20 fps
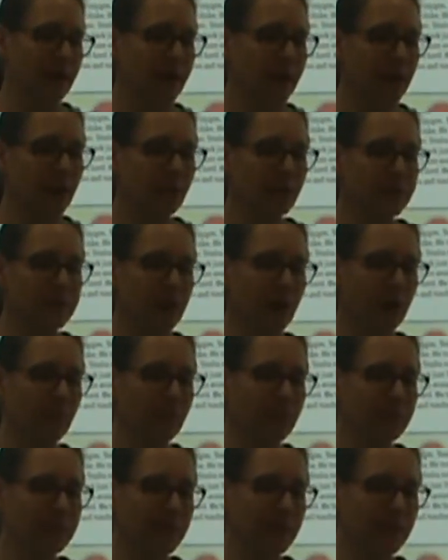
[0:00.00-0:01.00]
He was
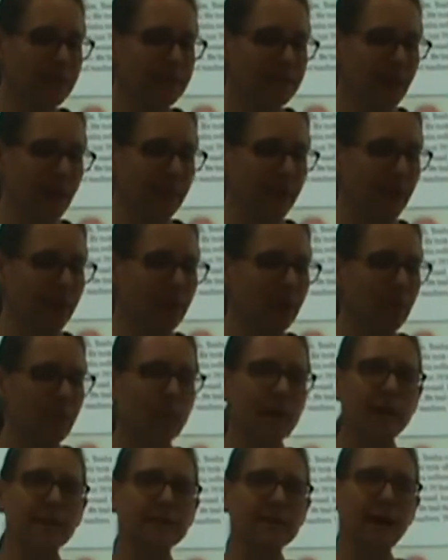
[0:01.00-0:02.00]
almost at the summit
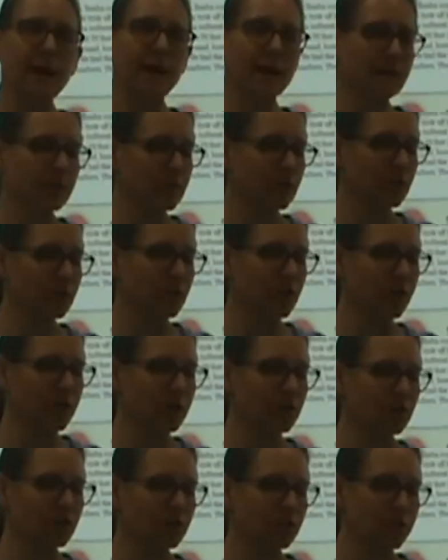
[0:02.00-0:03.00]
when his oxygen
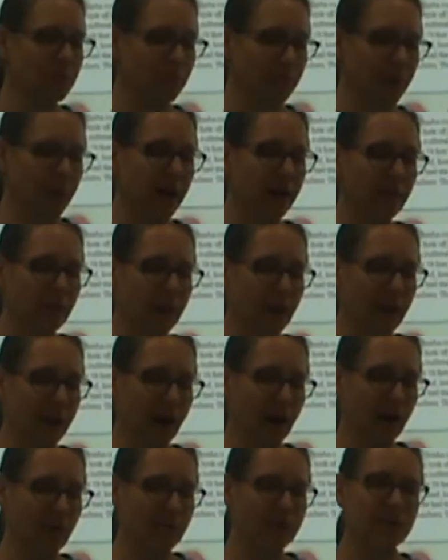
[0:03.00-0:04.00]
supply ran
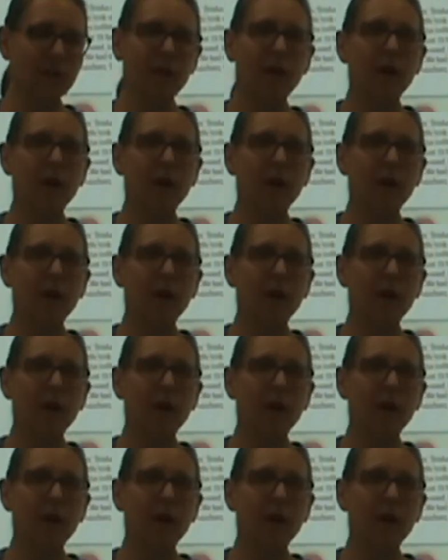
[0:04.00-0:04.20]
out.